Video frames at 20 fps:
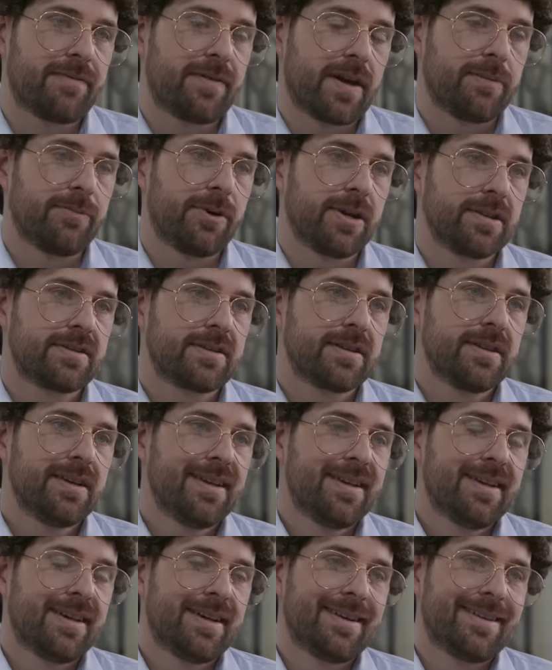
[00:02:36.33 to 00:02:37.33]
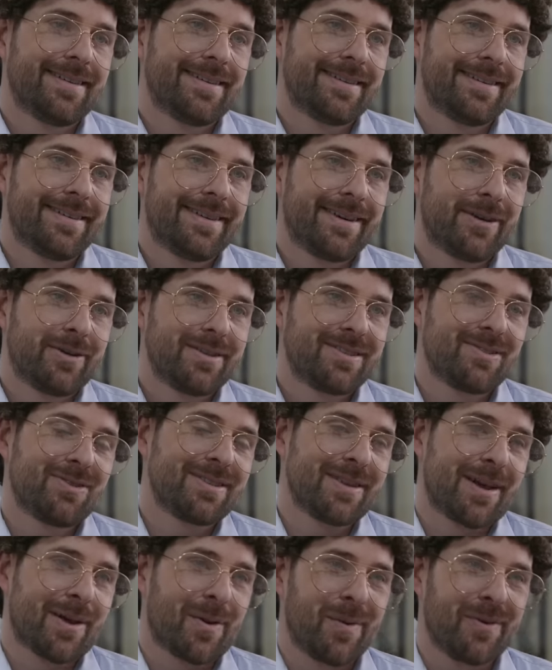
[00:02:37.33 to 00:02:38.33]
I fed him once. So
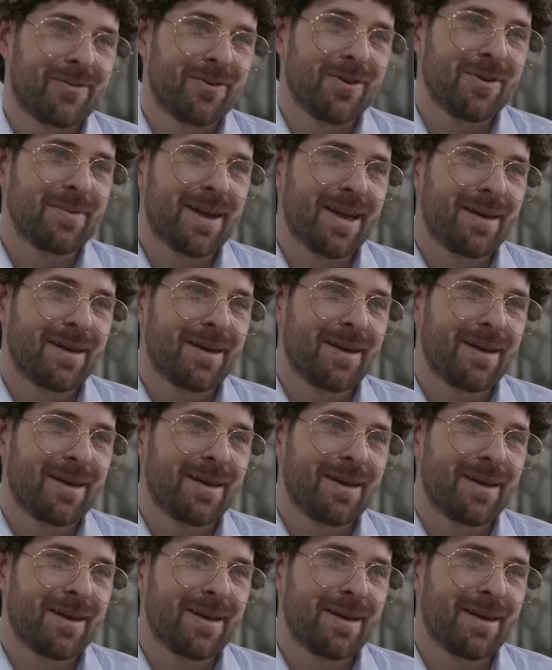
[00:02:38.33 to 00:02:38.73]
he's like my fur